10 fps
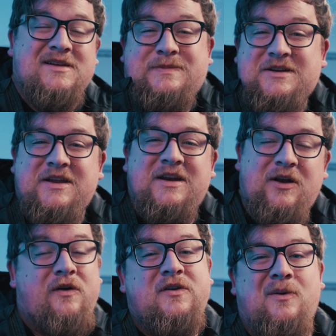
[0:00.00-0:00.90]
especially in a
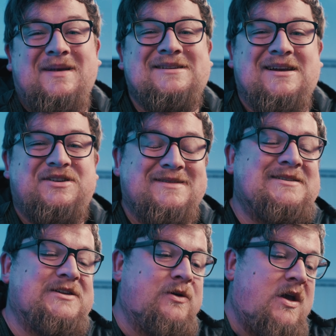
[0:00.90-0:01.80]
lot of the comment sections
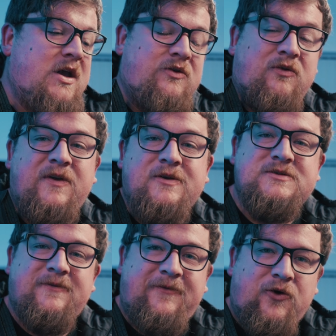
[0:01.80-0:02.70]
to reviews
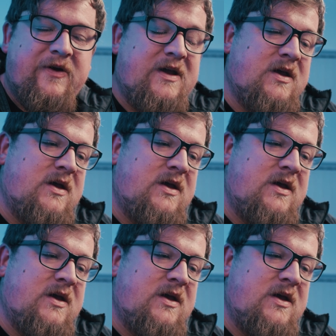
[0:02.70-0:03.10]
for it.